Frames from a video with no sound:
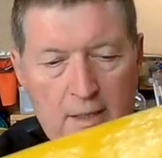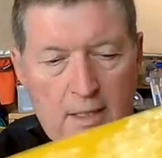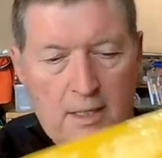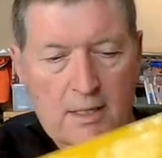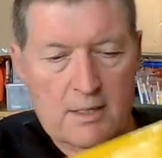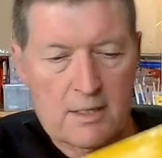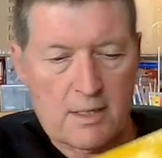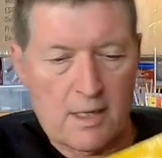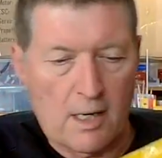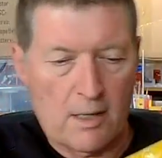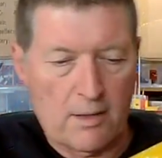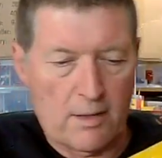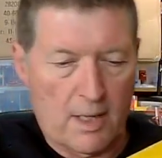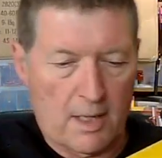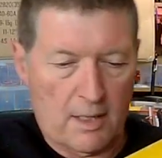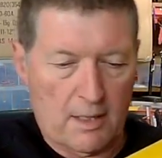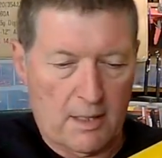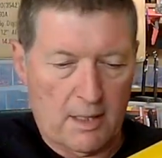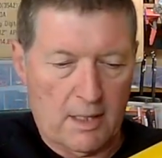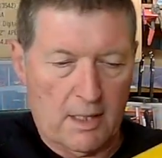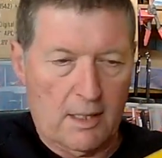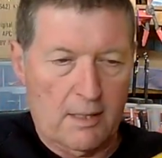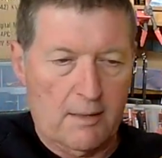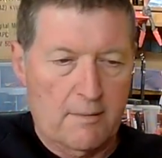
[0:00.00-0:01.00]
so
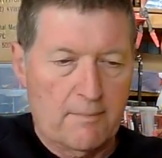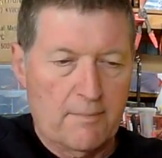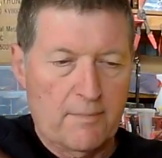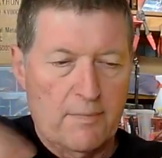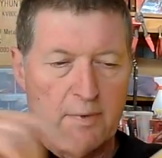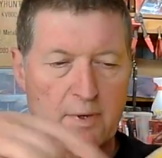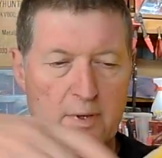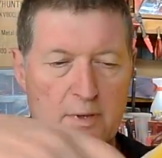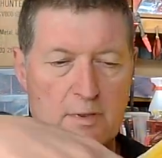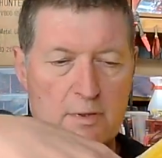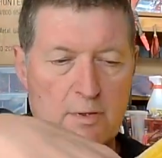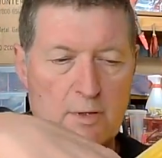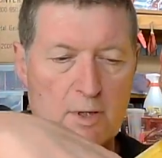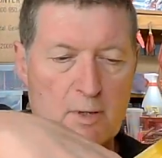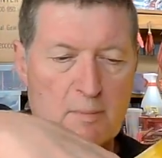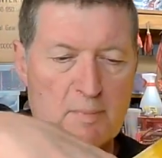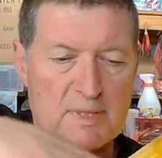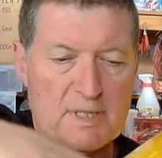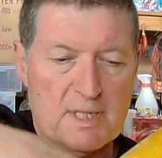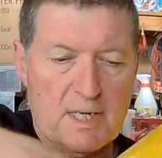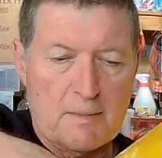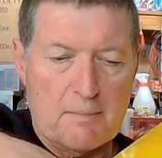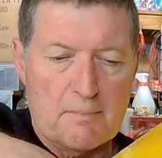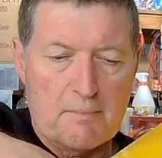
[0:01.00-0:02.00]
that the thirty
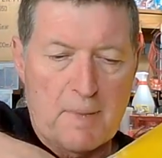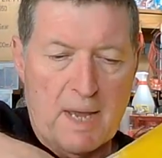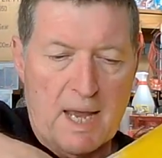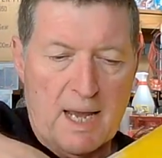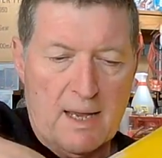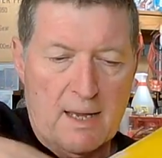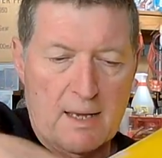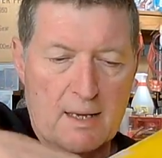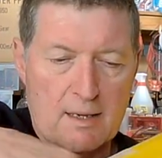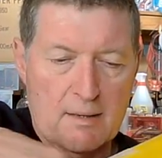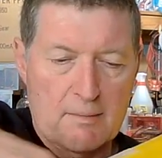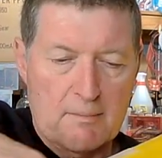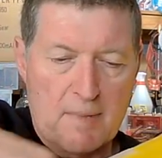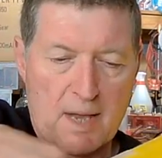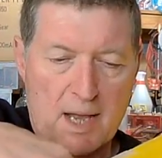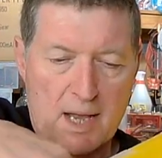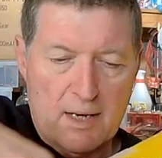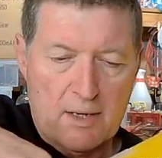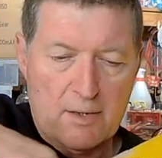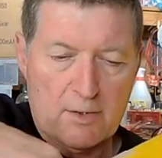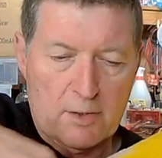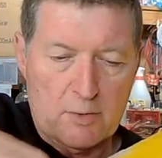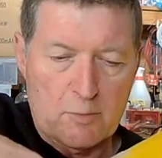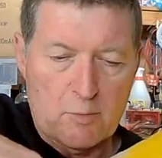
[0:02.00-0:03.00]
percent back
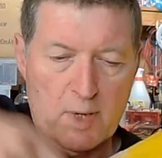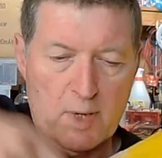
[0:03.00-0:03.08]
mark on the